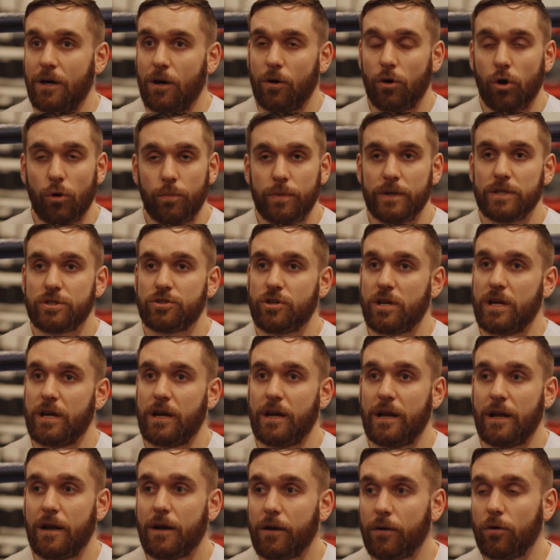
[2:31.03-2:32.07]
I hope he's
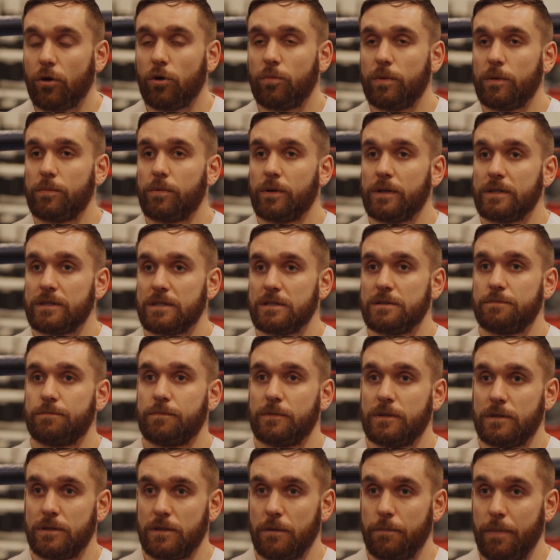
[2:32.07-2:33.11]
training hard and I hope he brings
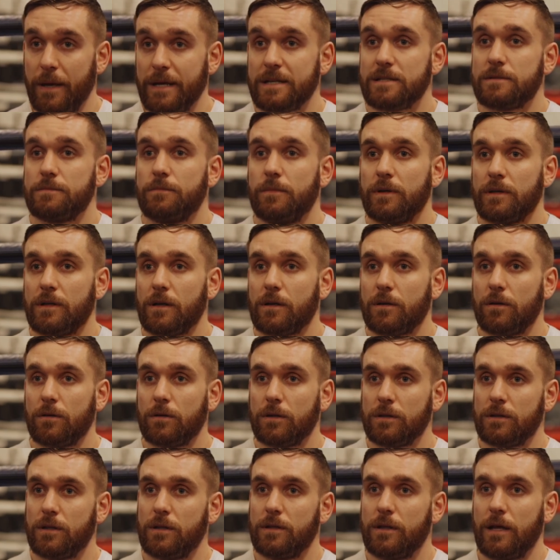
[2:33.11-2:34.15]
the best Micael
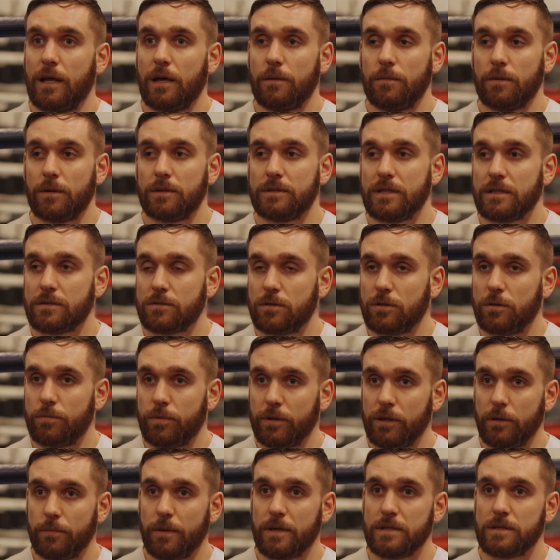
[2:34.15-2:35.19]
Carlunga to the table because that's going to
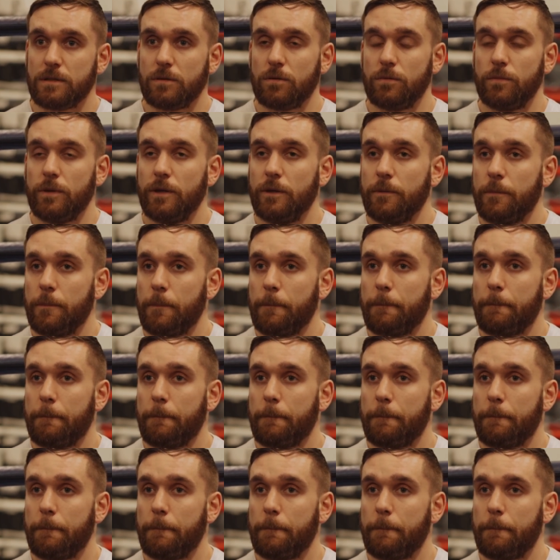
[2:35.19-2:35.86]
bring the best out of me.